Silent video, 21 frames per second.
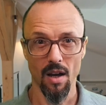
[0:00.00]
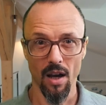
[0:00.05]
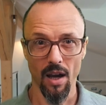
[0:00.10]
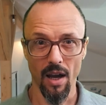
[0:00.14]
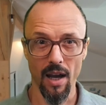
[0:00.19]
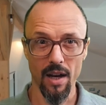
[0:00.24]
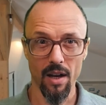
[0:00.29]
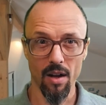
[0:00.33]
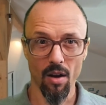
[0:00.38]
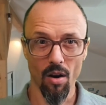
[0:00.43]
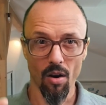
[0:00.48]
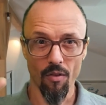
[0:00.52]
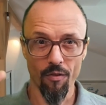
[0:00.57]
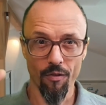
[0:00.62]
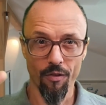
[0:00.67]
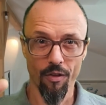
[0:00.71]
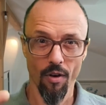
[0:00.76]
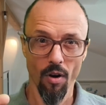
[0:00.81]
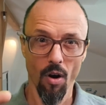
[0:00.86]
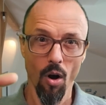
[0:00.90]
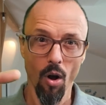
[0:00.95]
And
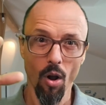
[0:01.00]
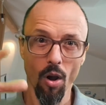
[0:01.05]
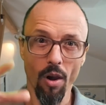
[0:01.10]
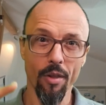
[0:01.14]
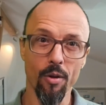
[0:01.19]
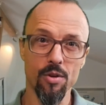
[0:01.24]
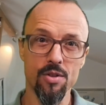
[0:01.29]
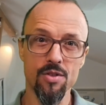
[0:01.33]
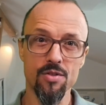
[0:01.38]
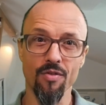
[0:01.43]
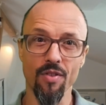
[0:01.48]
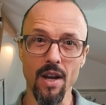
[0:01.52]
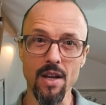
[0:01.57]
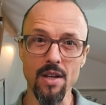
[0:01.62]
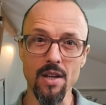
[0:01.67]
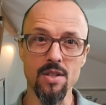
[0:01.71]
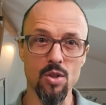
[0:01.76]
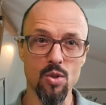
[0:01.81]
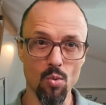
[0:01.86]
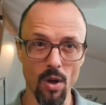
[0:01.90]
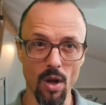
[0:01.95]
for all those
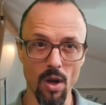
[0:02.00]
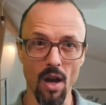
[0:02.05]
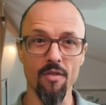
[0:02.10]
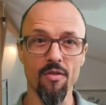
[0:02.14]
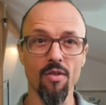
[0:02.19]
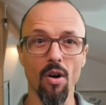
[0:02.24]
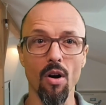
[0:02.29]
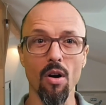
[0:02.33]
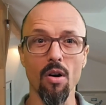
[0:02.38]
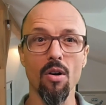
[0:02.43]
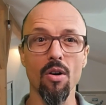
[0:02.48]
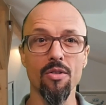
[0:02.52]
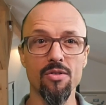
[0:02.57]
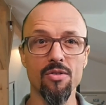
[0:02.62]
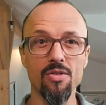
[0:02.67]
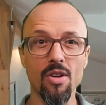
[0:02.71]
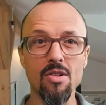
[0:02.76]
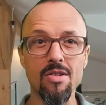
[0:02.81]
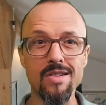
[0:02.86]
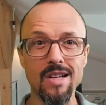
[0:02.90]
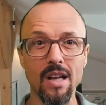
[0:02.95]
phases, we have
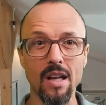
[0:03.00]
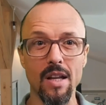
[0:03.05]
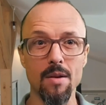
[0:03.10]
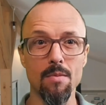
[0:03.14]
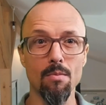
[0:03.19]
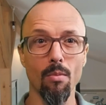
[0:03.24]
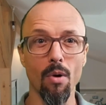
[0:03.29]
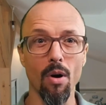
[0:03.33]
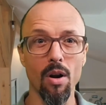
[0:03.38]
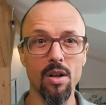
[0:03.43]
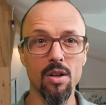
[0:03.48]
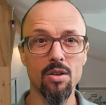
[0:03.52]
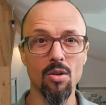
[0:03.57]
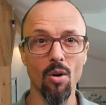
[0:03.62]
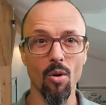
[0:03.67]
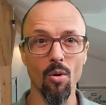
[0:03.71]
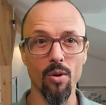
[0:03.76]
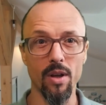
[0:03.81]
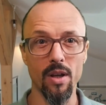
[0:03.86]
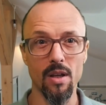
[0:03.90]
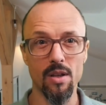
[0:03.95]
continuously
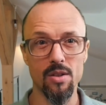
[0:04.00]
monitoring.